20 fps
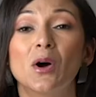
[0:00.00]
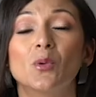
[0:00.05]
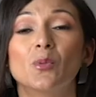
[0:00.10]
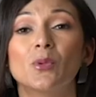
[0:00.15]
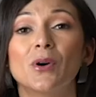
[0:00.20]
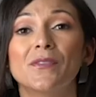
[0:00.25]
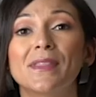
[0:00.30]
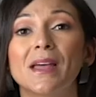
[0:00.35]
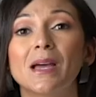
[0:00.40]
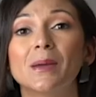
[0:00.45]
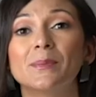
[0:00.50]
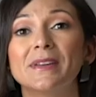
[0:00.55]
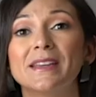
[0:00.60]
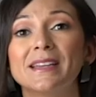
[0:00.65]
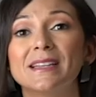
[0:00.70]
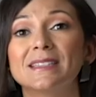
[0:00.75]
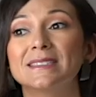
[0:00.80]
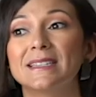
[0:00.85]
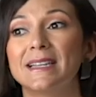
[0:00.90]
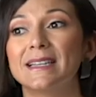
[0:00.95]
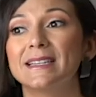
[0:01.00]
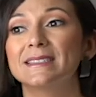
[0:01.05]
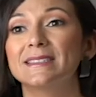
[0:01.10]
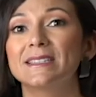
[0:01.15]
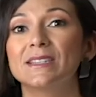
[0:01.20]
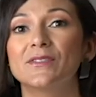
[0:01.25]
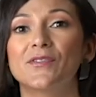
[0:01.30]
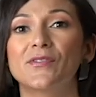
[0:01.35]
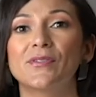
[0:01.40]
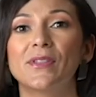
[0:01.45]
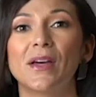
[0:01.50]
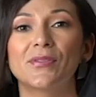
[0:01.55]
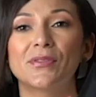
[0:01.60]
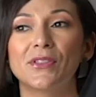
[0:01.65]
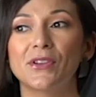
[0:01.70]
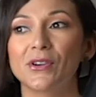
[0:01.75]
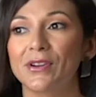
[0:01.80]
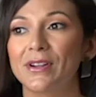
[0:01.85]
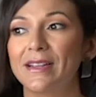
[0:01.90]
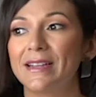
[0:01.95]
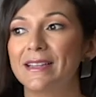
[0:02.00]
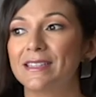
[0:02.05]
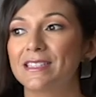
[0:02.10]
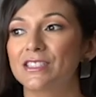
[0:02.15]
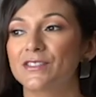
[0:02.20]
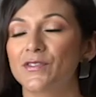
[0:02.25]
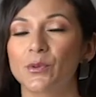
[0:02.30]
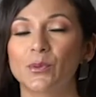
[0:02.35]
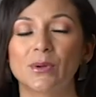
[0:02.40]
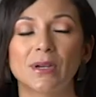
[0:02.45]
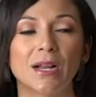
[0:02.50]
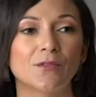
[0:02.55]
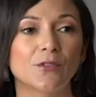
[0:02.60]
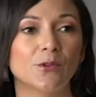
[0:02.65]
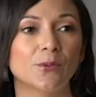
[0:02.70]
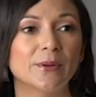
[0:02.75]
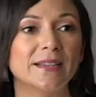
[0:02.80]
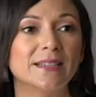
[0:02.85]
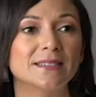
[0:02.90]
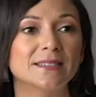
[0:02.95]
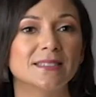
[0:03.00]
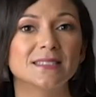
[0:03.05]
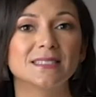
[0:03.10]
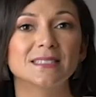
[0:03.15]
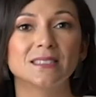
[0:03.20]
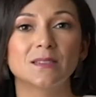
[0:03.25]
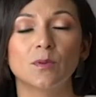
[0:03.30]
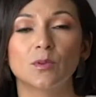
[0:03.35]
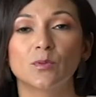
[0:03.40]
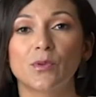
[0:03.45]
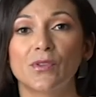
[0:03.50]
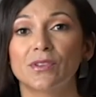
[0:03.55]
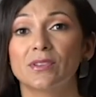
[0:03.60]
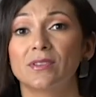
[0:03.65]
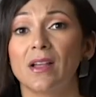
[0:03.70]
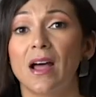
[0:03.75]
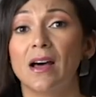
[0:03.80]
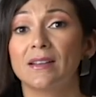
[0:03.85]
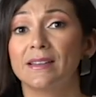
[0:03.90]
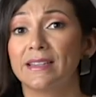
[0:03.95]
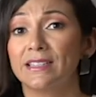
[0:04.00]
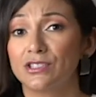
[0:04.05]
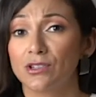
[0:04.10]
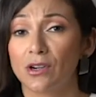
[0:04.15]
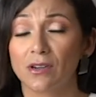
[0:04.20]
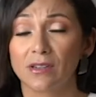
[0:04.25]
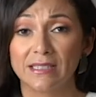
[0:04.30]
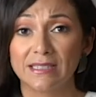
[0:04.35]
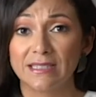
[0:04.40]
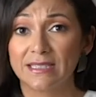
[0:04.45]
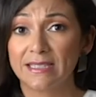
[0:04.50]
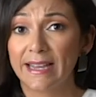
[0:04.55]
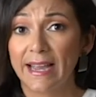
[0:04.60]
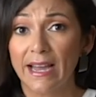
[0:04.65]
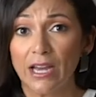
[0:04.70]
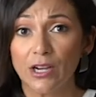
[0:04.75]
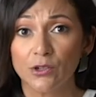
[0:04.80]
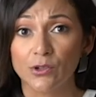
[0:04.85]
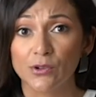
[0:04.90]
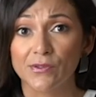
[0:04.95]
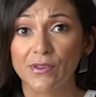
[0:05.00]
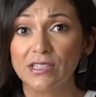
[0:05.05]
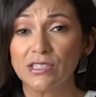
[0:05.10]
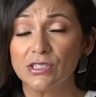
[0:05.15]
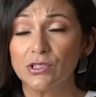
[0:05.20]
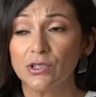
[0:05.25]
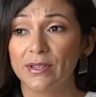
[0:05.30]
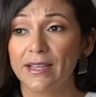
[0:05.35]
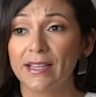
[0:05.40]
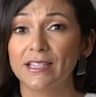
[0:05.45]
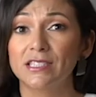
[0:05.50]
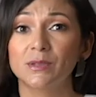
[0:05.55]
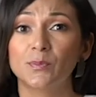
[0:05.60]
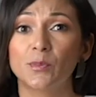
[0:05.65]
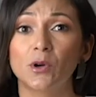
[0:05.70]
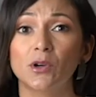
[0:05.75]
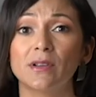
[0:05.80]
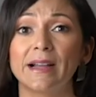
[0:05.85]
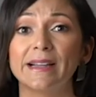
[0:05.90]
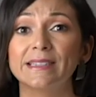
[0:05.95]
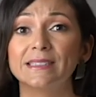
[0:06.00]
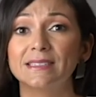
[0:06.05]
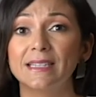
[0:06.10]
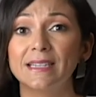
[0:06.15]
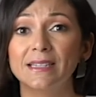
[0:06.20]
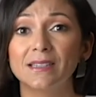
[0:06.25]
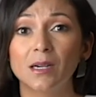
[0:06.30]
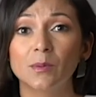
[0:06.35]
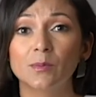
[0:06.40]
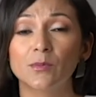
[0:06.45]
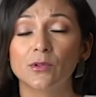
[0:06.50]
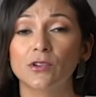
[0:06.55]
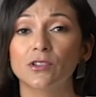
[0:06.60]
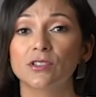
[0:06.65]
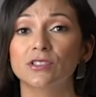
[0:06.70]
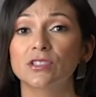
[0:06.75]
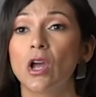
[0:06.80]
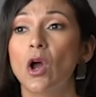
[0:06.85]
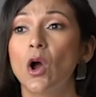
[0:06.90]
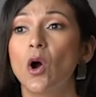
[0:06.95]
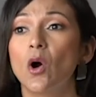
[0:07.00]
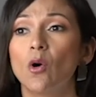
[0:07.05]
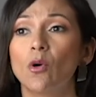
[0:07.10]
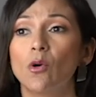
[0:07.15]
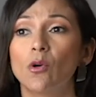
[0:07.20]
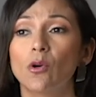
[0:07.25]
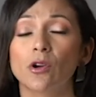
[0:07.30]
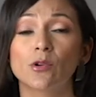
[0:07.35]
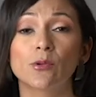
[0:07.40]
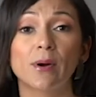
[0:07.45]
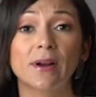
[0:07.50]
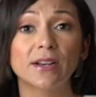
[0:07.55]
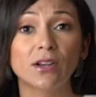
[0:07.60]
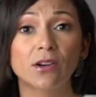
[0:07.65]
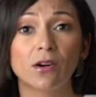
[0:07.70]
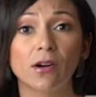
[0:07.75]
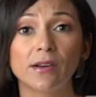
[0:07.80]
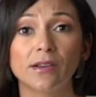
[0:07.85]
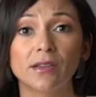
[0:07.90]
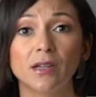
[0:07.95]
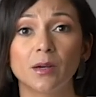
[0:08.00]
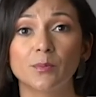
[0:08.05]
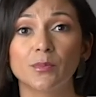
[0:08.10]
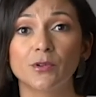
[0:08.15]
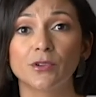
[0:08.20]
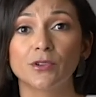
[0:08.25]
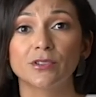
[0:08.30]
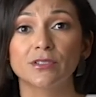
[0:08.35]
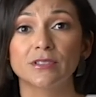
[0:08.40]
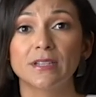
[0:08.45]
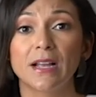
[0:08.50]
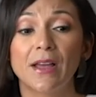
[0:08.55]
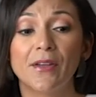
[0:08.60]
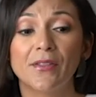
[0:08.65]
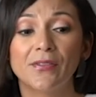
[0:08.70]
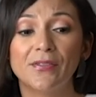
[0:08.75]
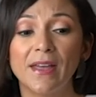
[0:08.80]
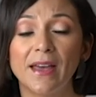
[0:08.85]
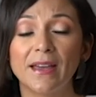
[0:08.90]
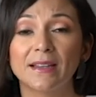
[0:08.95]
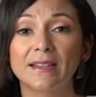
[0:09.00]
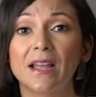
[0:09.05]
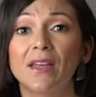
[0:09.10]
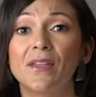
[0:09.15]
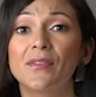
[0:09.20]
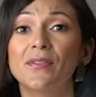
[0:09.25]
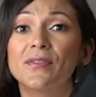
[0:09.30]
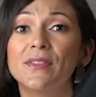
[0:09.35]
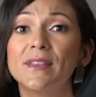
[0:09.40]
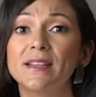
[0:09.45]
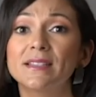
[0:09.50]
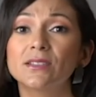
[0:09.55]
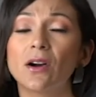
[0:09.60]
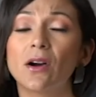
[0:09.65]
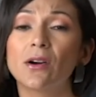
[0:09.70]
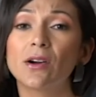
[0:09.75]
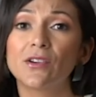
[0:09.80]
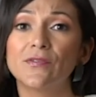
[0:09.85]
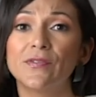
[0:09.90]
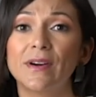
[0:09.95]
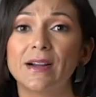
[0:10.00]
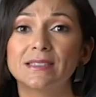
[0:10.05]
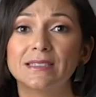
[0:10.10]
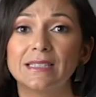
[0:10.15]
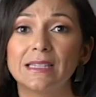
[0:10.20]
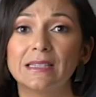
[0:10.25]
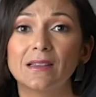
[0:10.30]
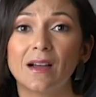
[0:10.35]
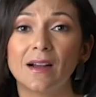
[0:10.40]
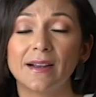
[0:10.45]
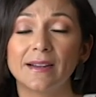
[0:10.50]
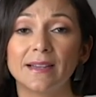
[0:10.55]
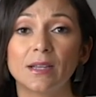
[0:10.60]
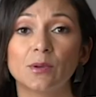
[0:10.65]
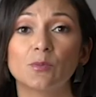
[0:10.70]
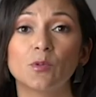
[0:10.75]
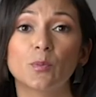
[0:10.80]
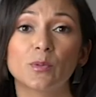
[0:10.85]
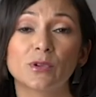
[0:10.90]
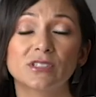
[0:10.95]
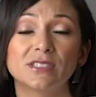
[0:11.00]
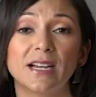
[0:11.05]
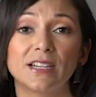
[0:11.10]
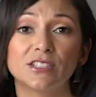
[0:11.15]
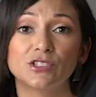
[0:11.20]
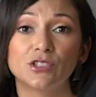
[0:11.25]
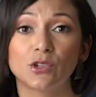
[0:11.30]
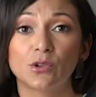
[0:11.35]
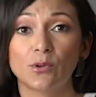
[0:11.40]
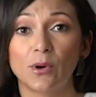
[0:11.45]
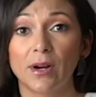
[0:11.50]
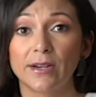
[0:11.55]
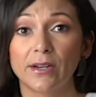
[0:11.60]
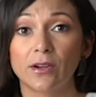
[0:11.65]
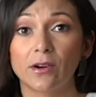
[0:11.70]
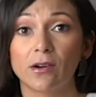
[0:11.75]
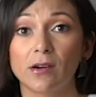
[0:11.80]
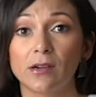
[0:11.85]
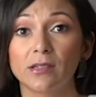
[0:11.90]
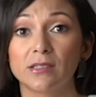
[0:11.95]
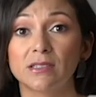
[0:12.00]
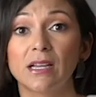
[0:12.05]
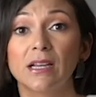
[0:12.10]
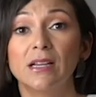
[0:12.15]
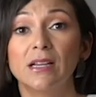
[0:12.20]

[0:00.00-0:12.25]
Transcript: What that means is if that there is, for whatever reason, someone with an electronic scanner that's looking to pull ID numbers or credit card numbers, then this RFID lining will protect your credit card.